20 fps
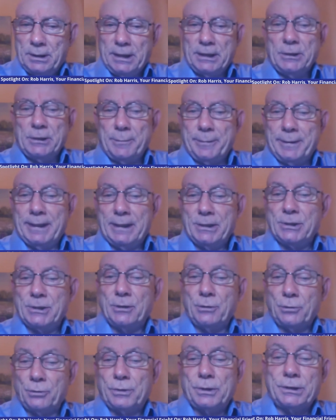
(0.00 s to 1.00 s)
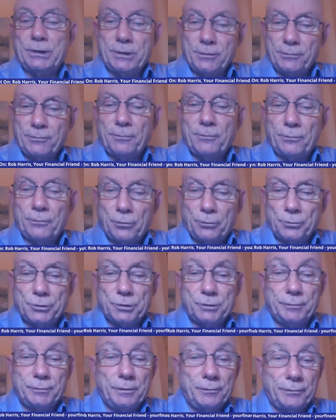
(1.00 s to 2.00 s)
and to begin to look at different
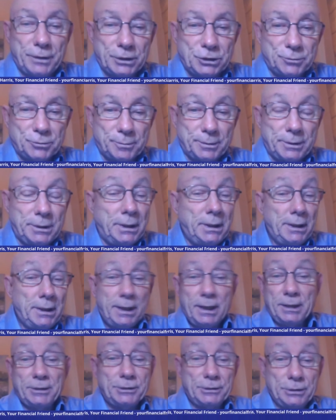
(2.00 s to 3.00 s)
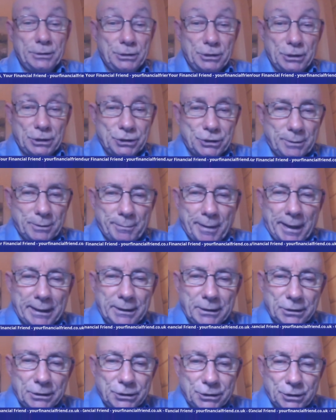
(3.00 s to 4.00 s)
forms of investment other than just the
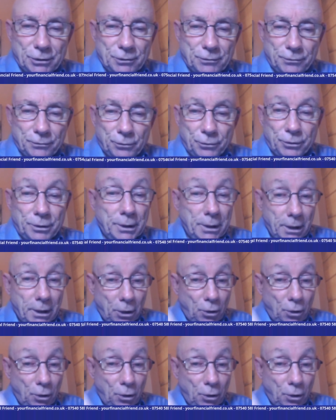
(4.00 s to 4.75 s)
bank and so forth.